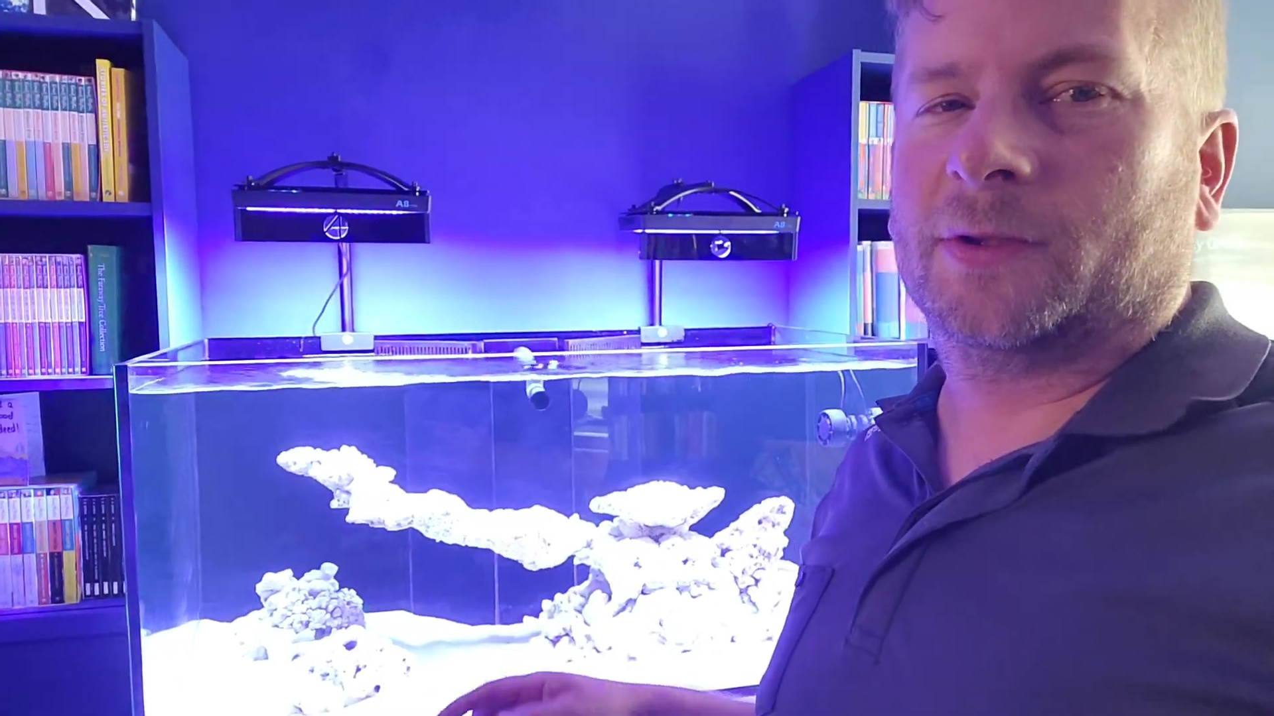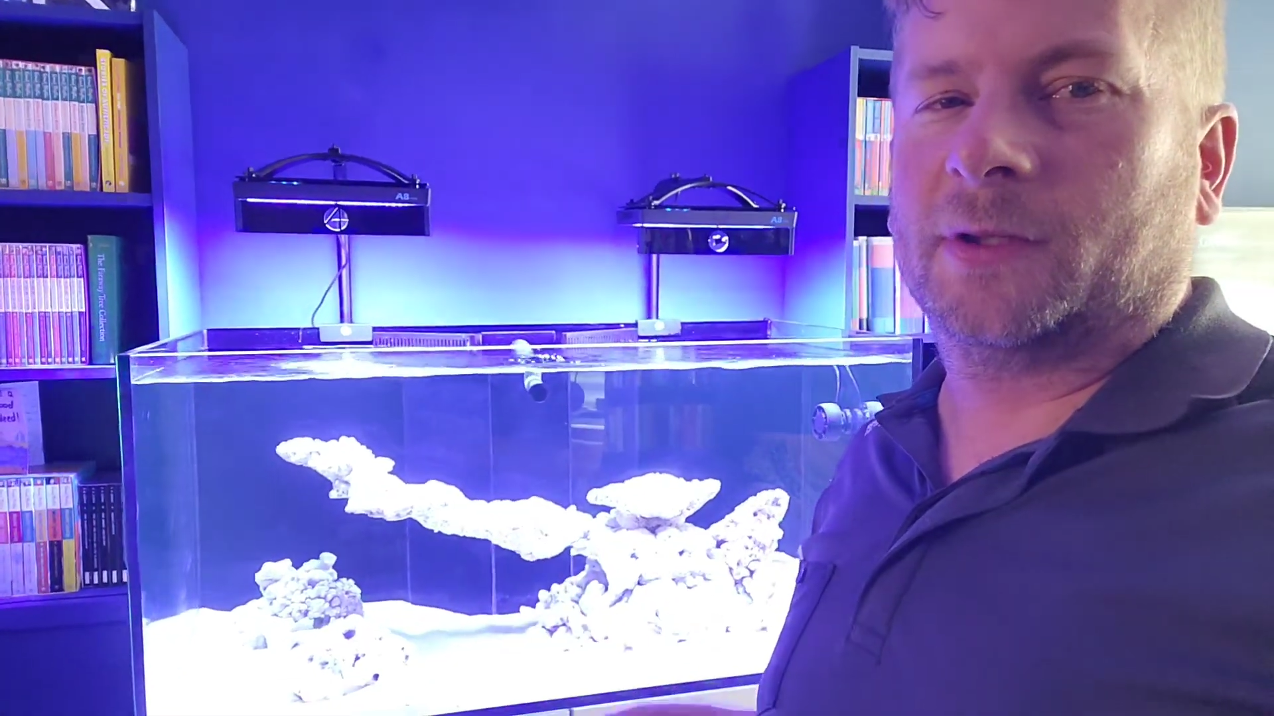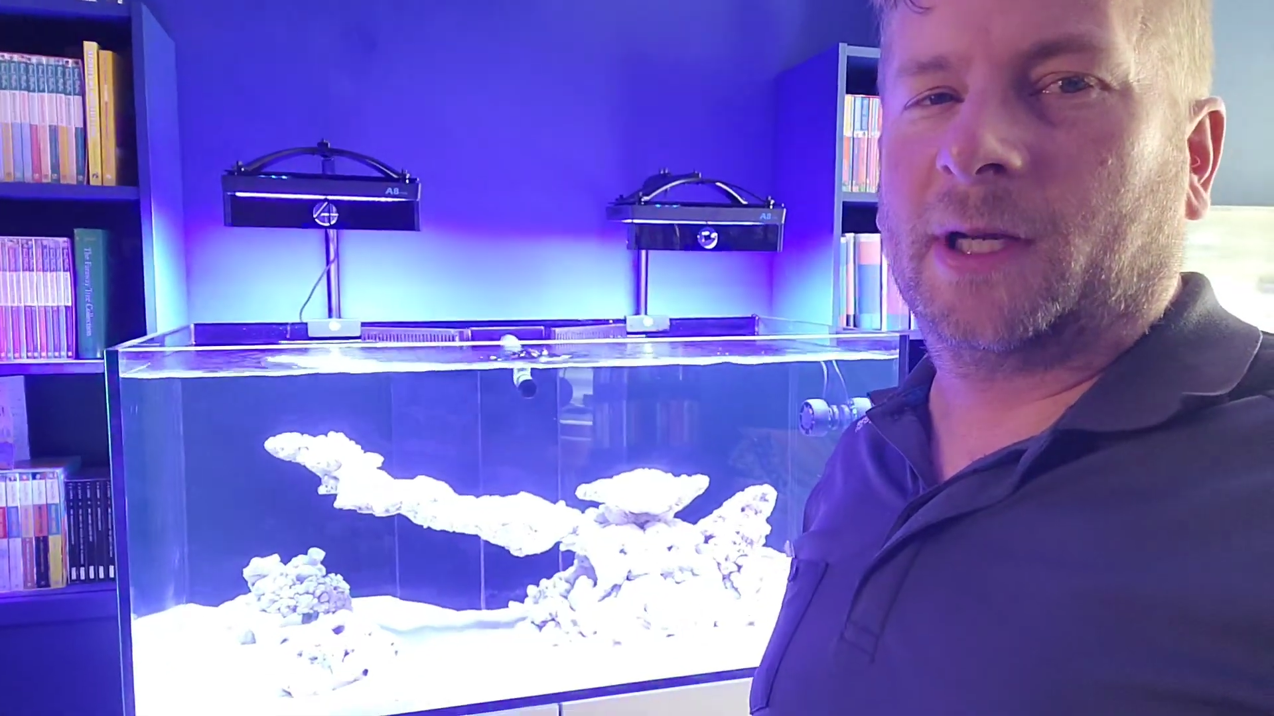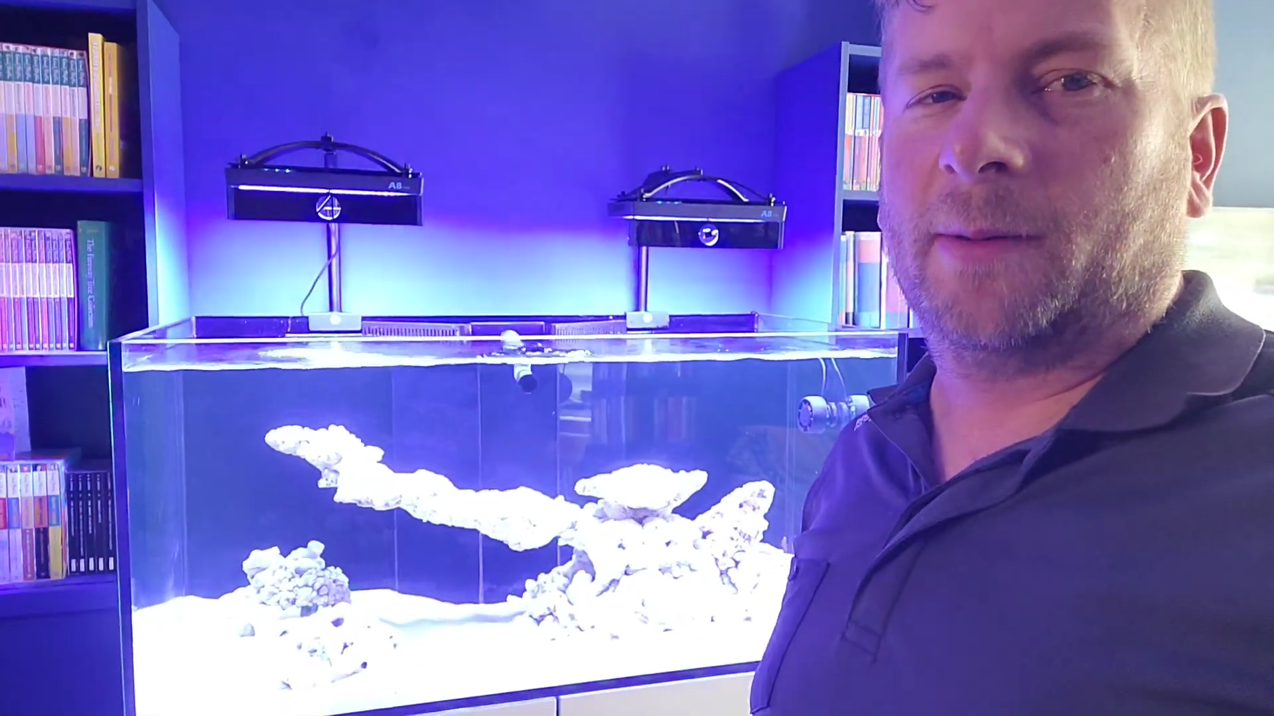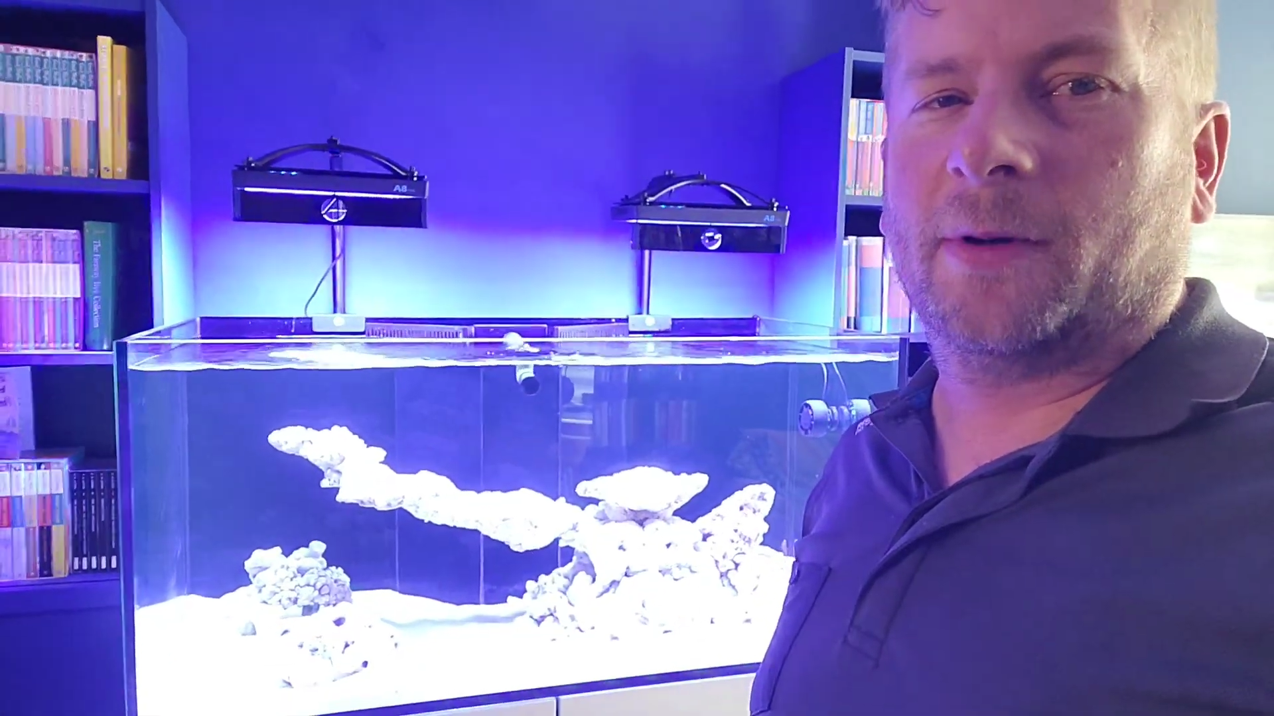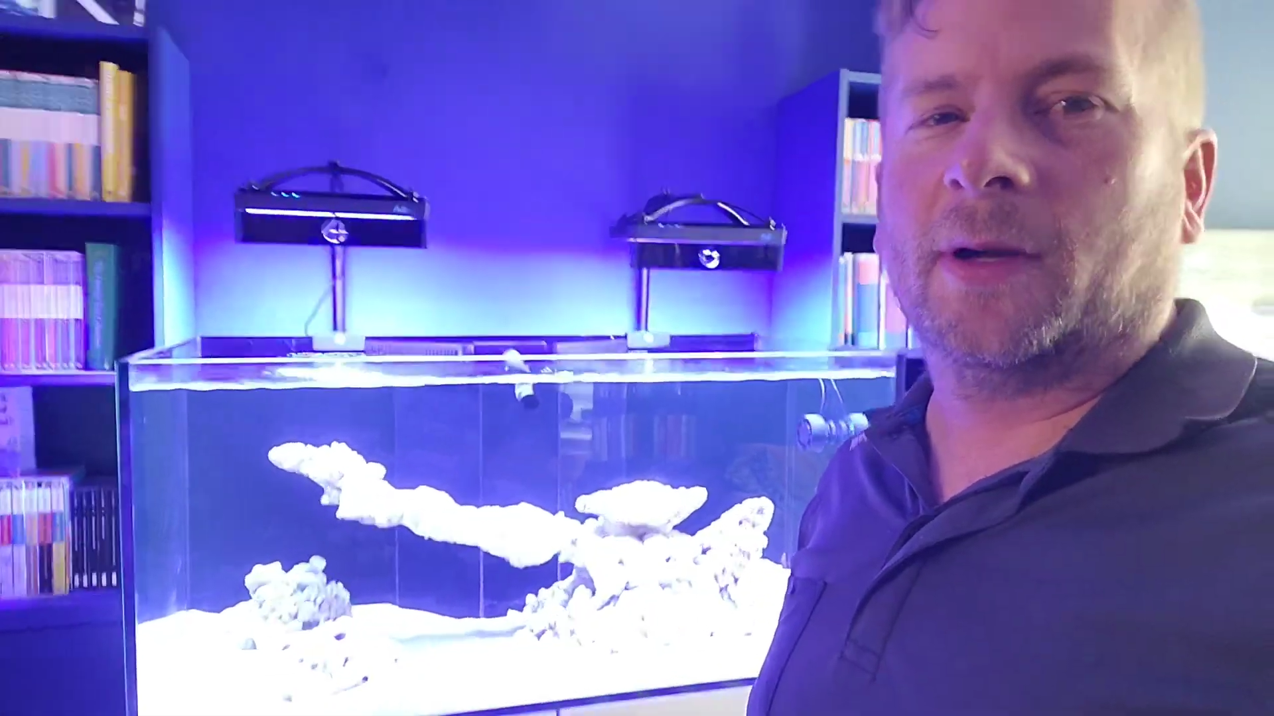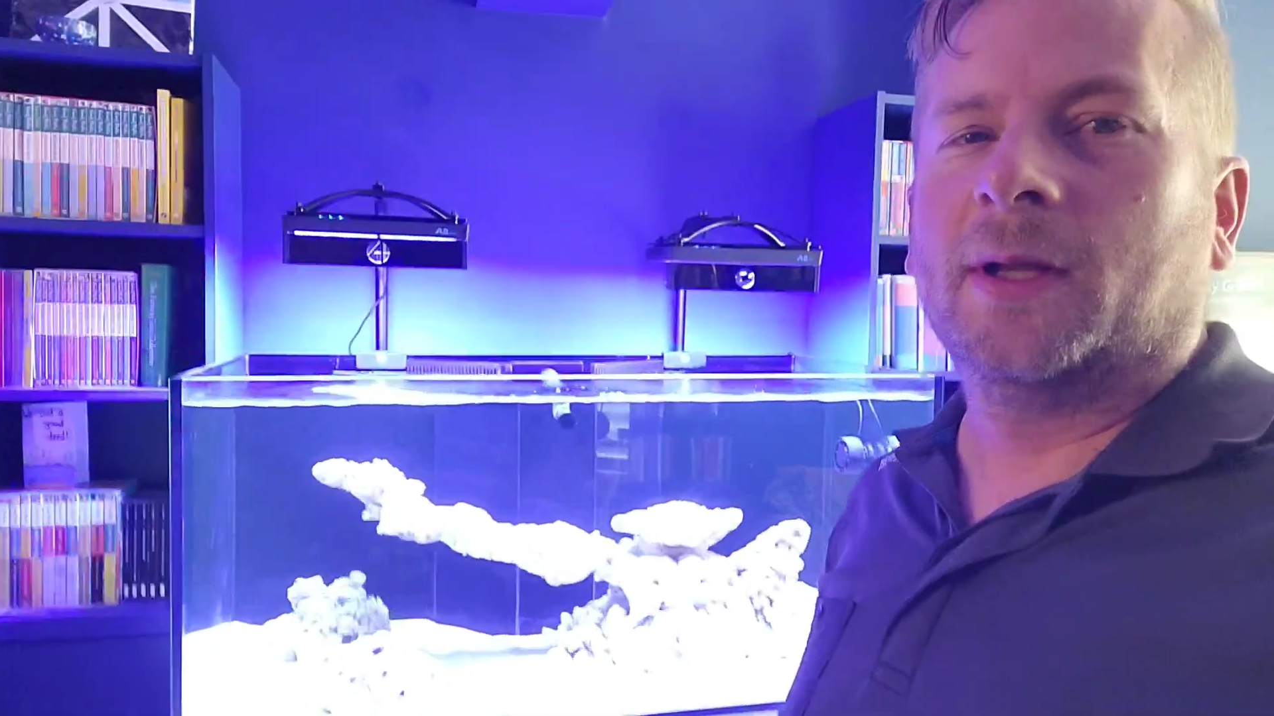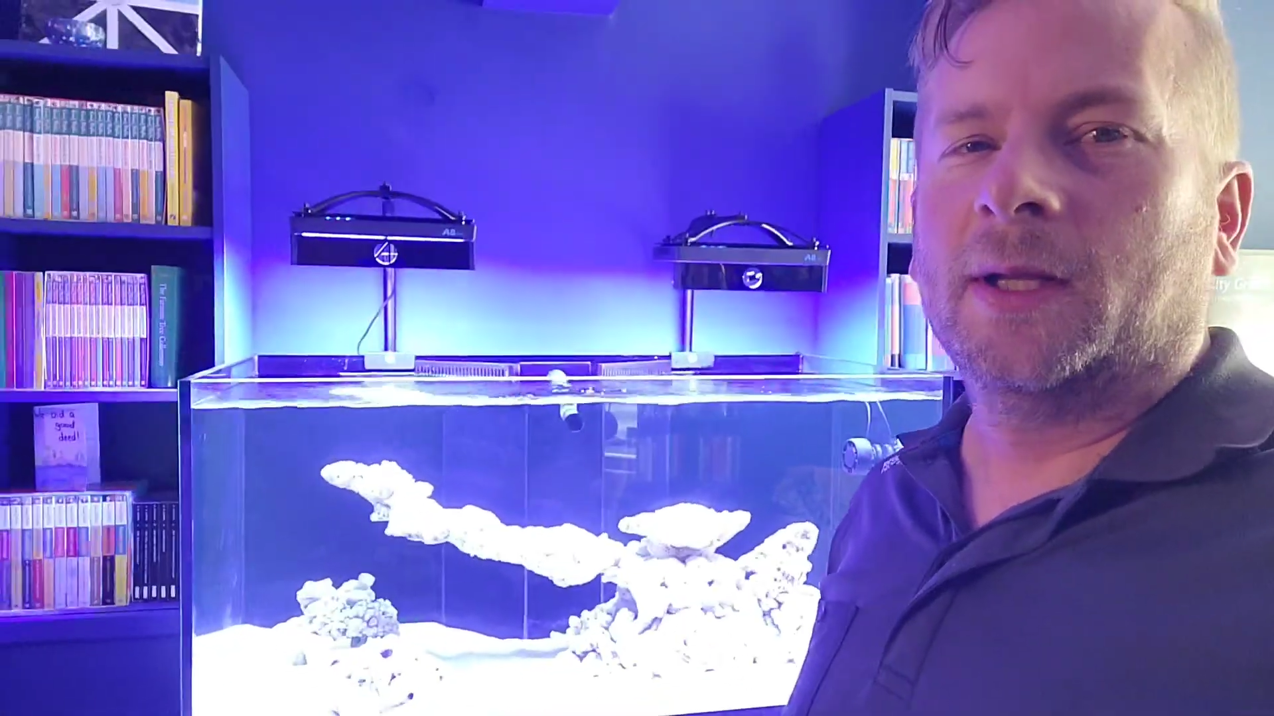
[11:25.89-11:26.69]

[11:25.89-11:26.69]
on the camera,